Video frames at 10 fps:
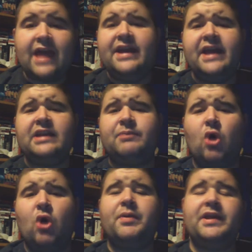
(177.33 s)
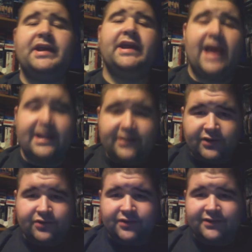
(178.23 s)
they end up opening it, and
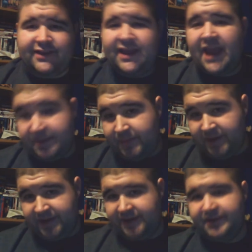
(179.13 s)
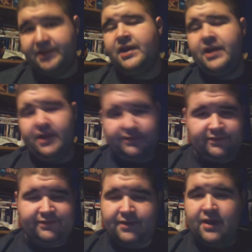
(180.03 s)
there's this game in it. It's